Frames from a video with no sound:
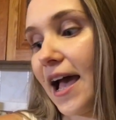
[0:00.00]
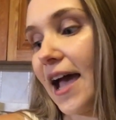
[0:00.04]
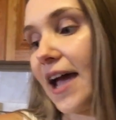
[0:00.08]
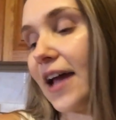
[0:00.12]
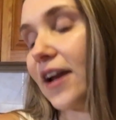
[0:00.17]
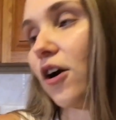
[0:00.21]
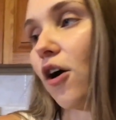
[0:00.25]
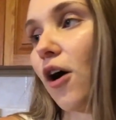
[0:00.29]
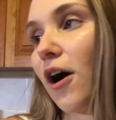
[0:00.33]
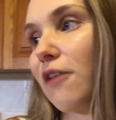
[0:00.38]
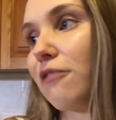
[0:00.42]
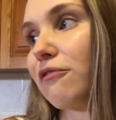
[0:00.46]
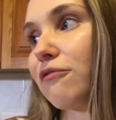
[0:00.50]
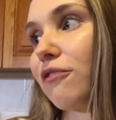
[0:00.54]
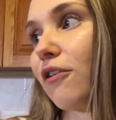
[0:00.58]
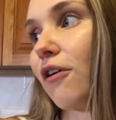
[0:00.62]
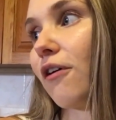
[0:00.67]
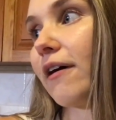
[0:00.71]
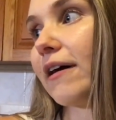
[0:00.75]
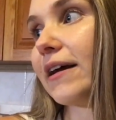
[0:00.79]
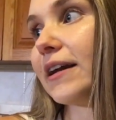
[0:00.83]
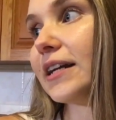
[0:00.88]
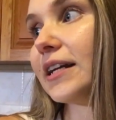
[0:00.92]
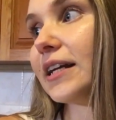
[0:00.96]
And I
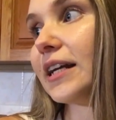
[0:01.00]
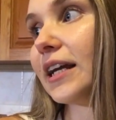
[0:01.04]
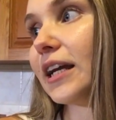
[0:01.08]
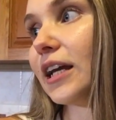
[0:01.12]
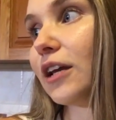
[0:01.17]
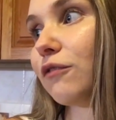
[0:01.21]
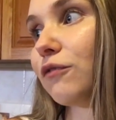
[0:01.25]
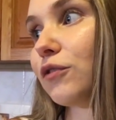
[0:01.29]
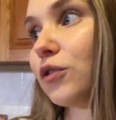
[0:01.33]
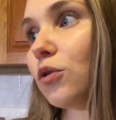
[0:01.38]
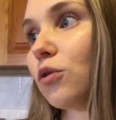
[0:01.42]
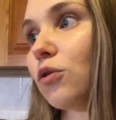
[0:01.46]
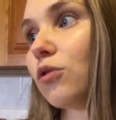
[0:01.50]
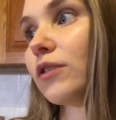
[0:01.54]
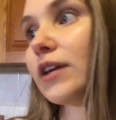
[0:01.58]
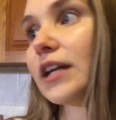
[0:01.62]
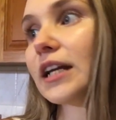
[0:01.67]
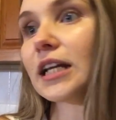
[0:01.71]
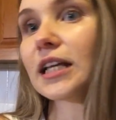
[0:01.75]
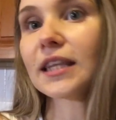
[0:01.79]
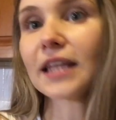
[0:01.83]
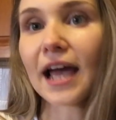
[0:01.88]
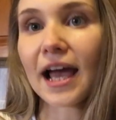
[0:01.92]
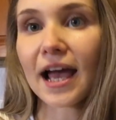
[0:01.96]
find if you're
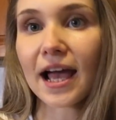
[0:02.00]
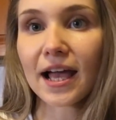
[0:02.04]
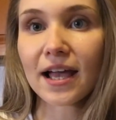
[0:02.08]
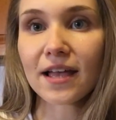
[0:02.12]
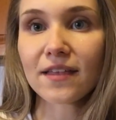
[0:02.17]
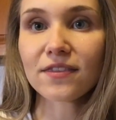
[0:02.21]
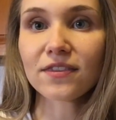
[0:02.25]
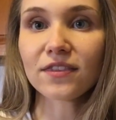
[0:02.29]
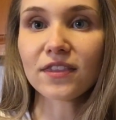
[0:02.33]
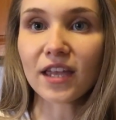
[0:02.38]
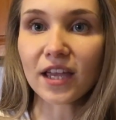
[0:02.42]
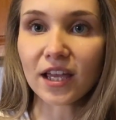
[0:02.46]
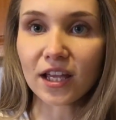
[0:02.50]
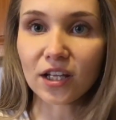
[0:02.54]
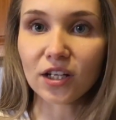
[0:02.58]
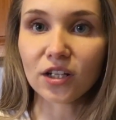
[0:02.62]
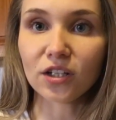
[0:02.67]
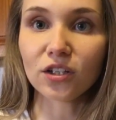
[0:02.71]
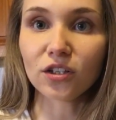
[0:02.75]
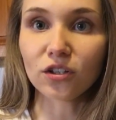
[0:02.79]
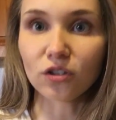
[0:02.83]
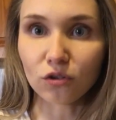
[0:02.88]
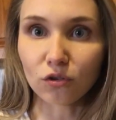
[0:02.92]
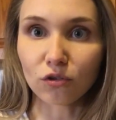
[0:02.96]
eating that,
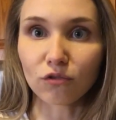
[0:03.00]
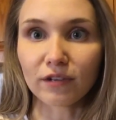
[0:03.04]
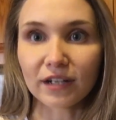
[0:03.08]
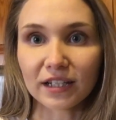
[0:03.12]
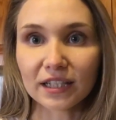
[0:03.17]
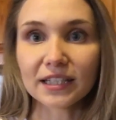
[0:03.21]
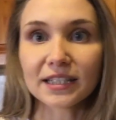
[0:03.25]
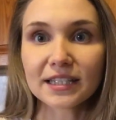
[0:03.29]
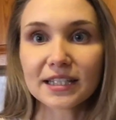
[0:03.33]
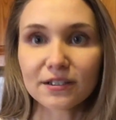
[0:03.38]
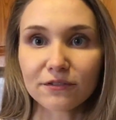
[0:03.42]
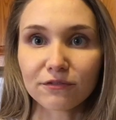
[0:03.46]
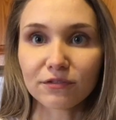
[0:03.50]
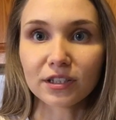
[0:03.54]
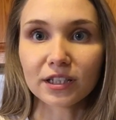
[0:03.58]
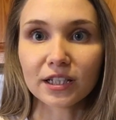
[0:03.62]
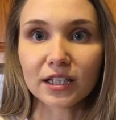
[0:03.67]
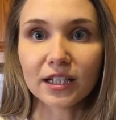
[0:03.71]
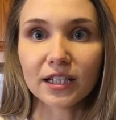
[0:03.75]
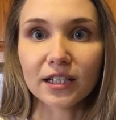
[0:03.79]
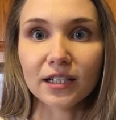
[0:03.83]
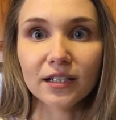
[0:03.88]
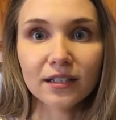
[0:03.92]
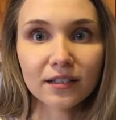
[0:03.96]
then you're
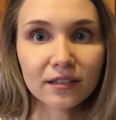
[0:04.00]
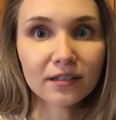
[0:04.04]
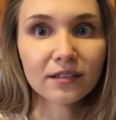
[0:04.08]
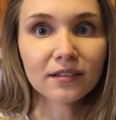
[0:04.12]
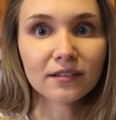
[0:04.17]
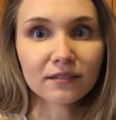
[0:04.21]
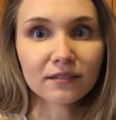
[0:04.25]
relatively,